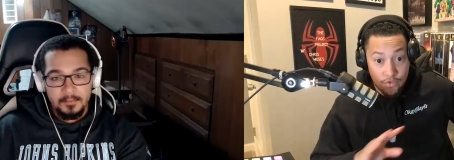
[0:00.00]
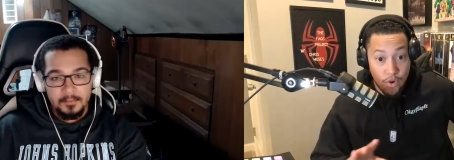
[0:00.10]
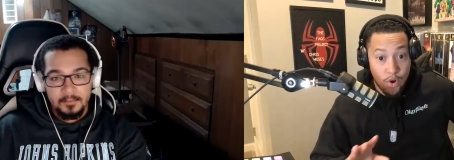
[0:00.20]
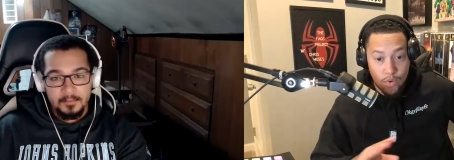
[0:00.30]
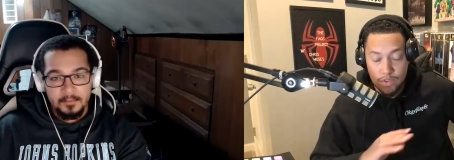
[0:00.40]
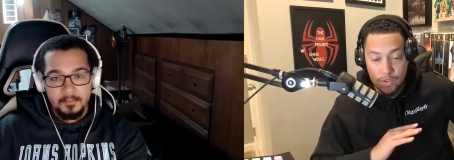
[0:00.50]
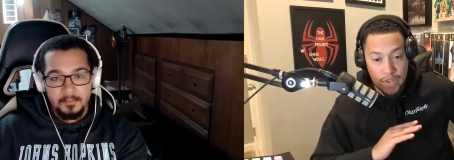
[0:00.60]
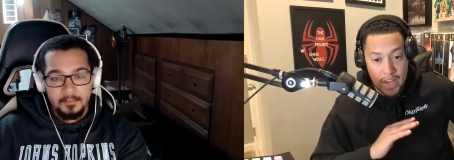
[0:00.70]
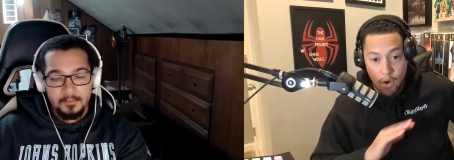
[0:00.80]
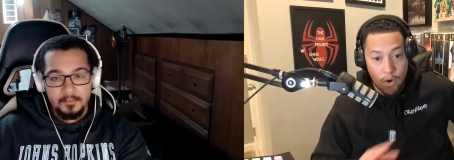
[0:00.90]
Speaker 1: to grow or
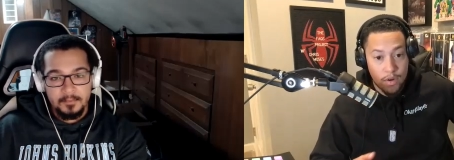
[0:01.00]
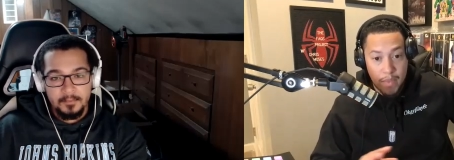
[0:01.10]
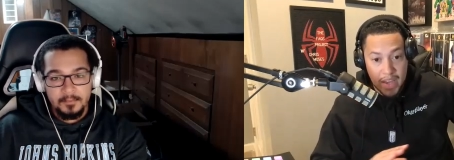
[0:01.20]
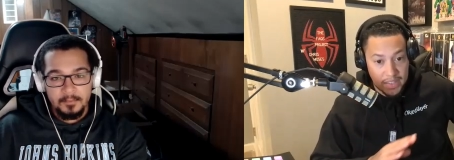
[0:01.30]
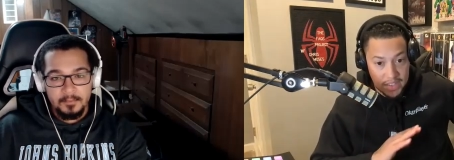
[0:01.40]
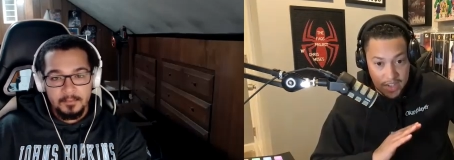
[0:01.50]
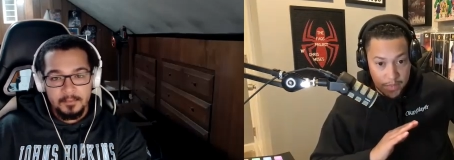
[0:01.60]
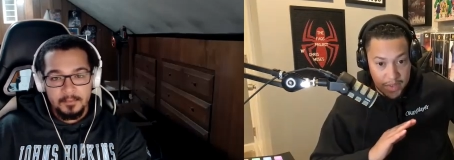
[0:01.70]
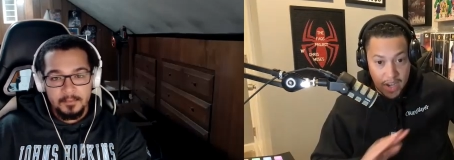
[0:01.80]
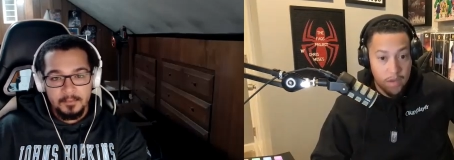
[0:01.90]
do they automatically
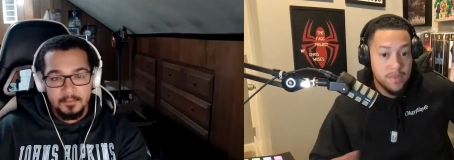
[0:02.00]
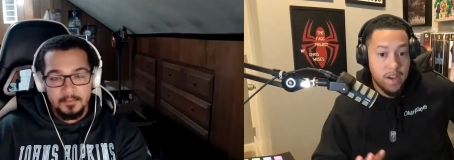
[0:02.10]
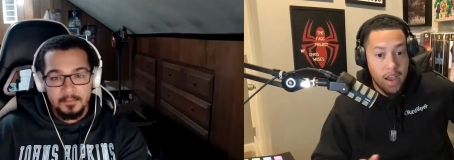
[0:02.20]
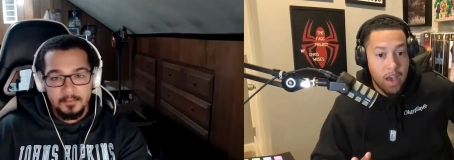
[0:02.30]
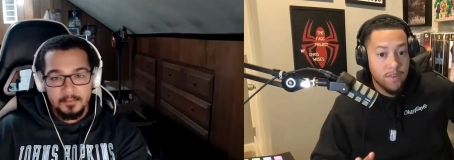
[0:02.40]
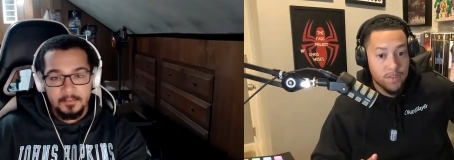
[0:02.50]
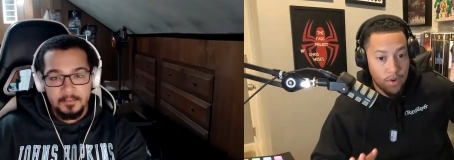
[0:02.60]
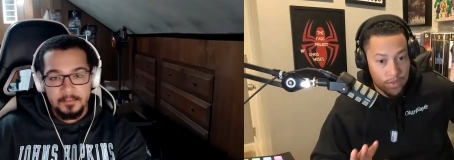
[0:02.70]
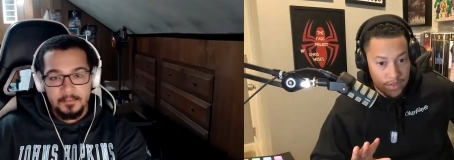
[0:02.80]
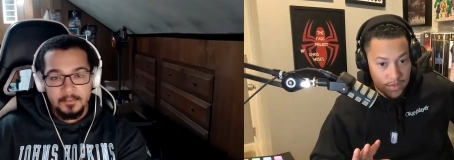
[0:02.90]
just become their
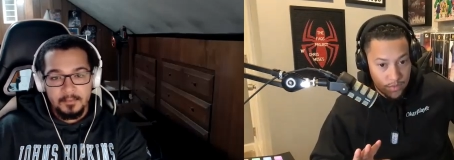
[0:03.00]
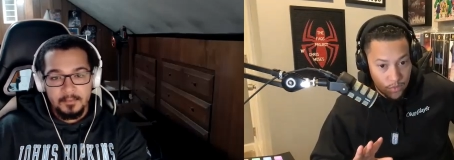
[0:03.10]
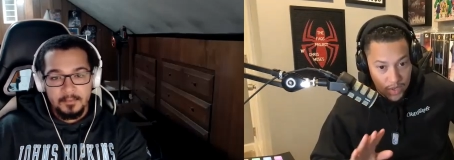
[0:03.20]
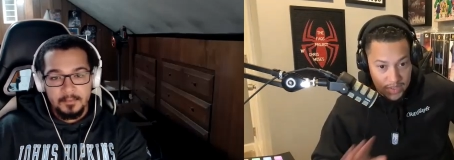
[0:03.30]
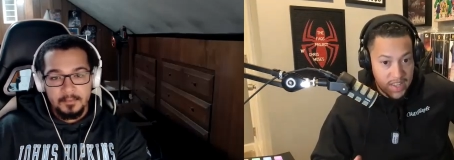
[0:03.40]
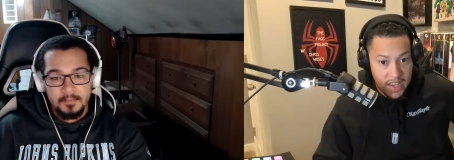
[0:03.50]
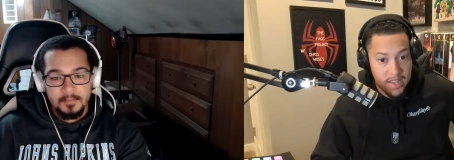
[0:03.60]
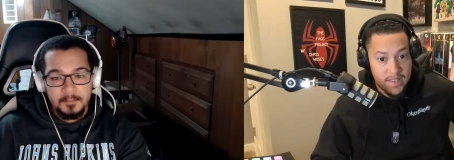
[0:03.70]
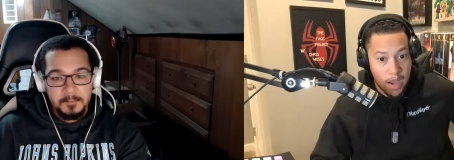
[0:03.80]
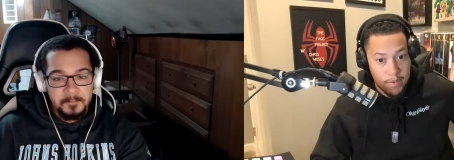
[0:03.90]
avatars once they
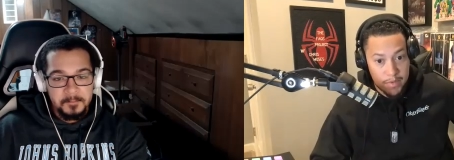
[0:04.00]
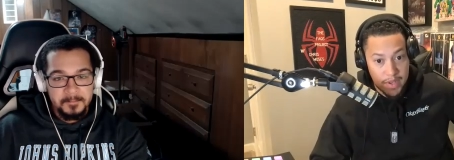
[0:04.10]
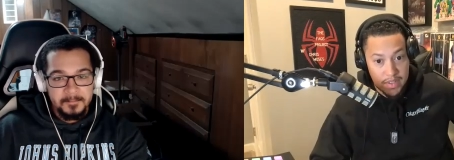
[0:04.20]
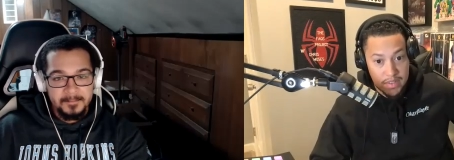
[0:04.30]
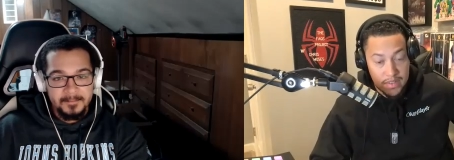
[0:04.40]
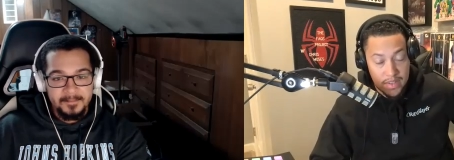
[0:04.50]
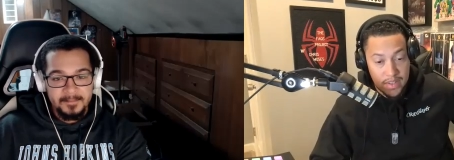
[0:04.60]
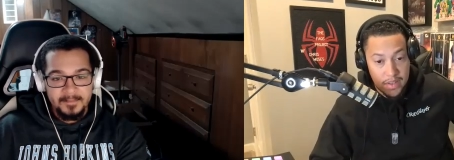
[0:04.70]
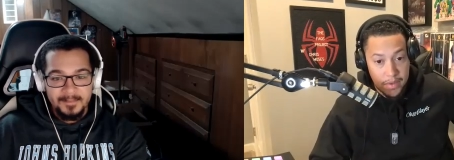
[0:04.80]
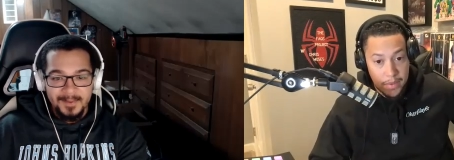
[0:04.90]
hit cyberspace?
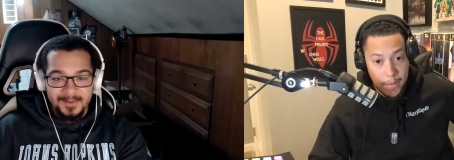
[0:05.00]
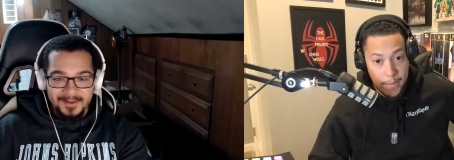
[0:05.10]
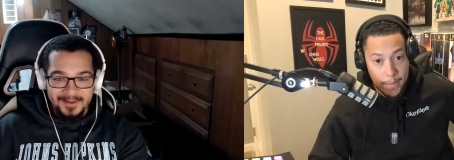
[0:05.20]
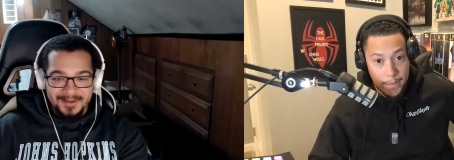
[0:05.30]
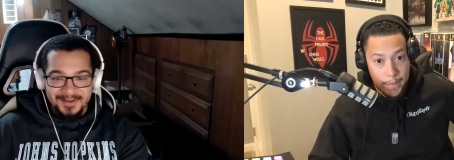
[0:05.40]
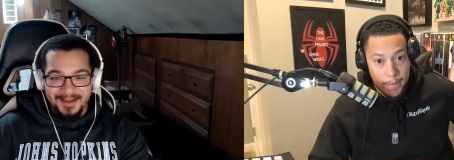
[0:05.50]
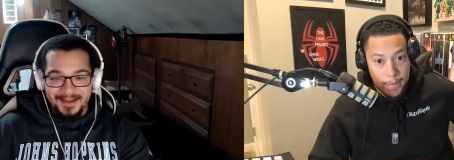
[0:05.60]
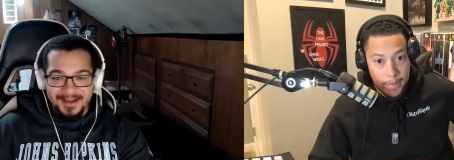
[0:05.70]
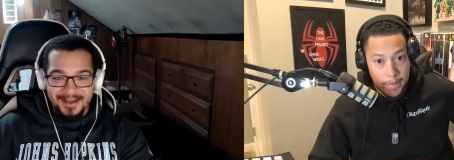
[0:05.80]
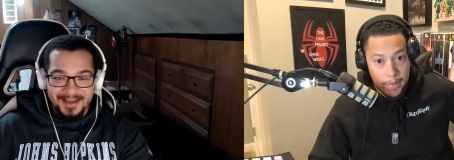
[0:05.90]

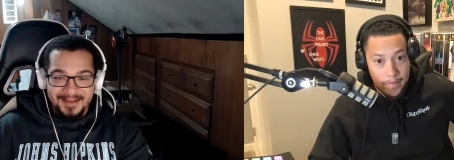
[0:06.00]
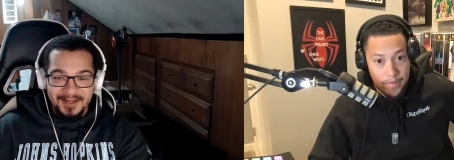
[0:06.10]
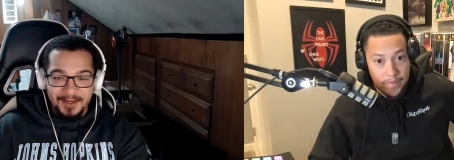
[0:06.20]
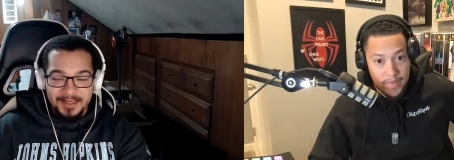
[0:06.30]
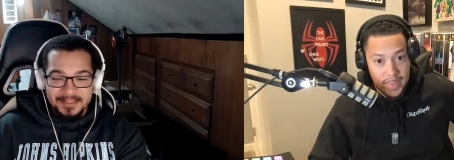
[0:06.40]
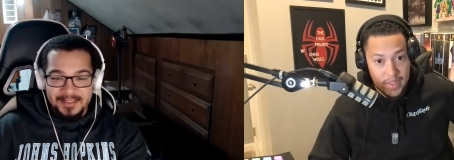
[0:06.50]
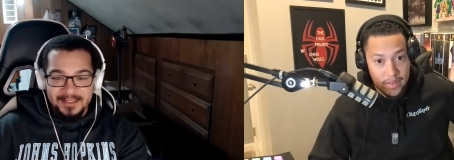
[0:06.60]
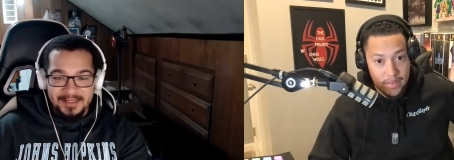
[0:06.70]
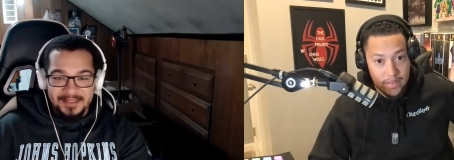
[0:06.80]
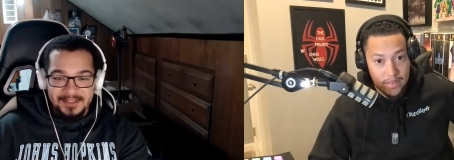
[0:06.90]
Speaker 2: Uh, eh, you know, it's
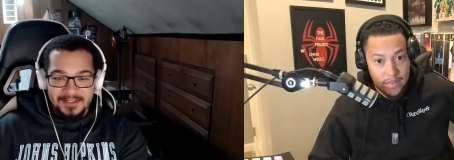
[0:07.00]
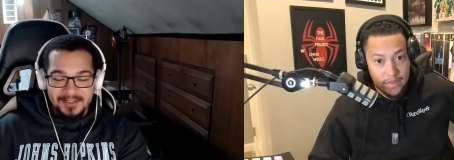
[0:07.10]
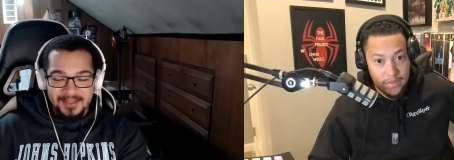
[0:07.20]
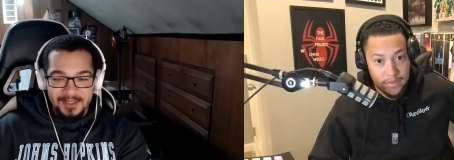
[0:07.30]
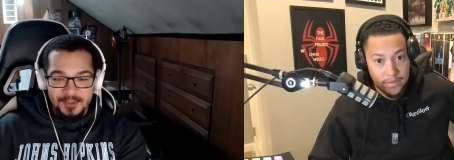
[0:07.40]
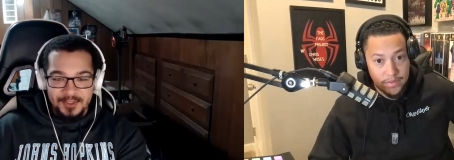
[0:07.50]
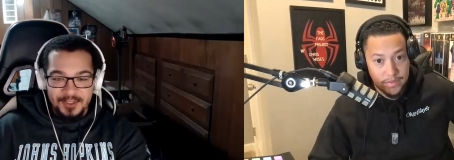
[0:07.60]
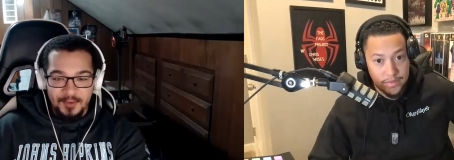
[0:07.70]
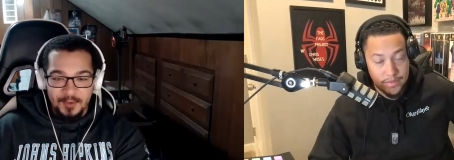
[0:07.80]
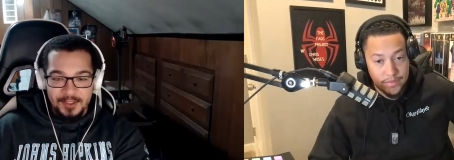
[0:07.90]
a it's a
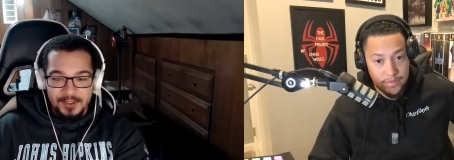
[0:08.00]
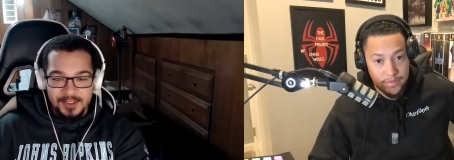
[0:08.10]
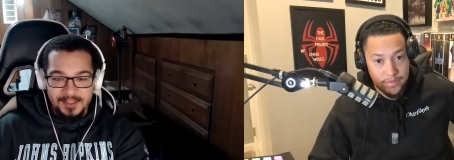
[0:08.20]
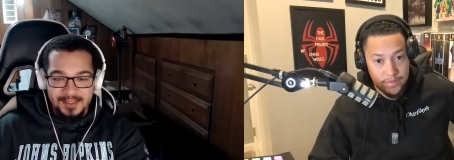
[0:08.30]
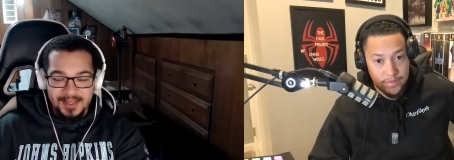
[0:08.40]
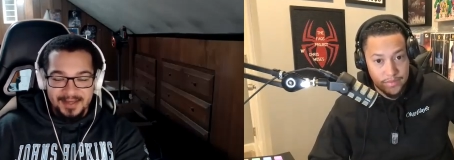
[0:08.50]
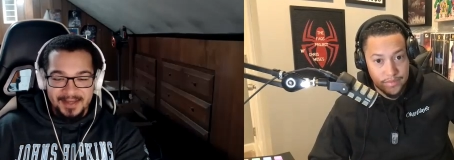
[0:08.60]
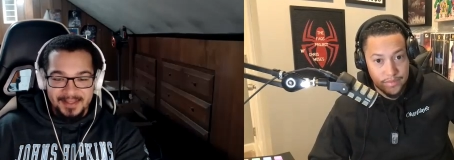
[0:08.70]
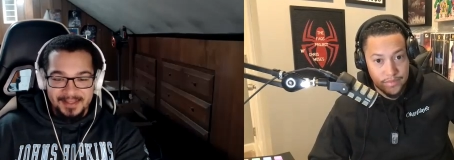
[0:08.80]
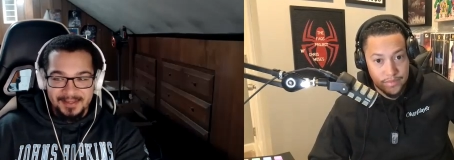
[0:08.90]
interesting question, and
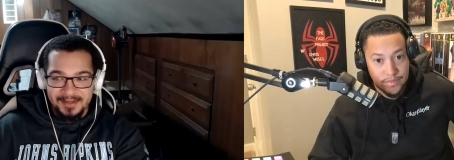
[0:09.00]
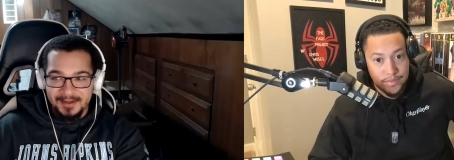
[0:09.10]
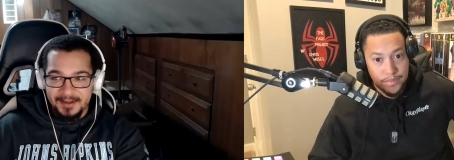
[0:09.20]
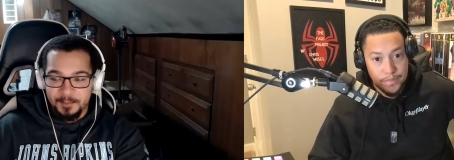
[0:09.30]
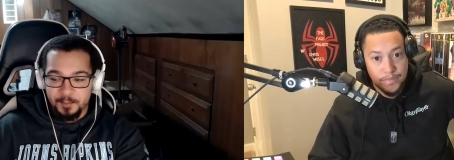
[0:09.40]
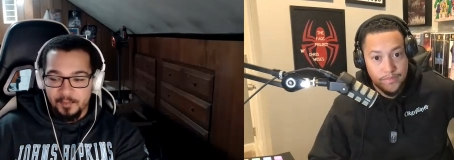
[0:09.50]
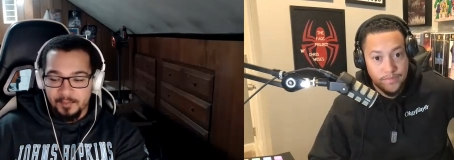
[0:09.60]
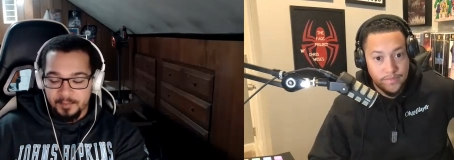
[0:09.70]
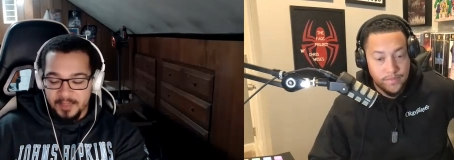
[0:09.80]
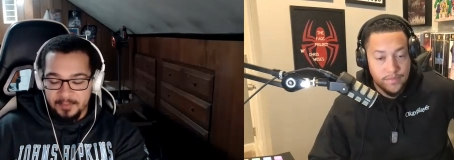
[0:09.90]
I think um
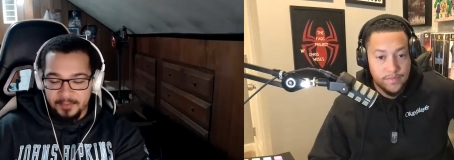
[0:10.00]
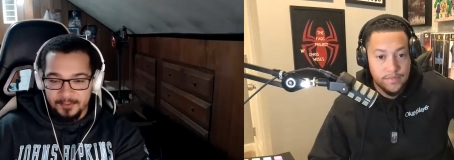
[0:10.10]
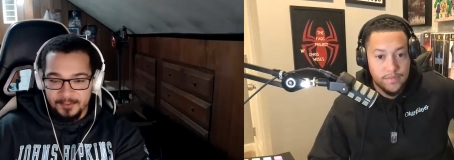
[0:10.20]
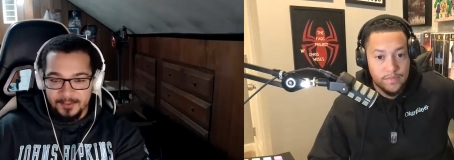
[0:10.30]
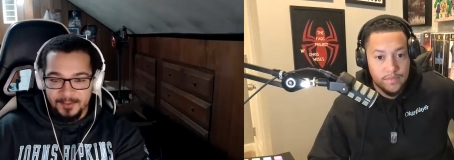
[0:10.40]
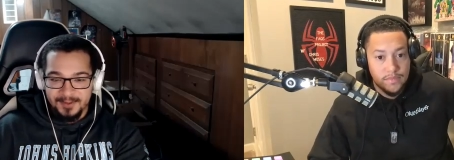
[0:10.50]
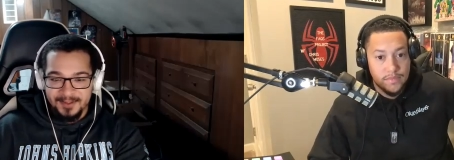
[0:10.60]
people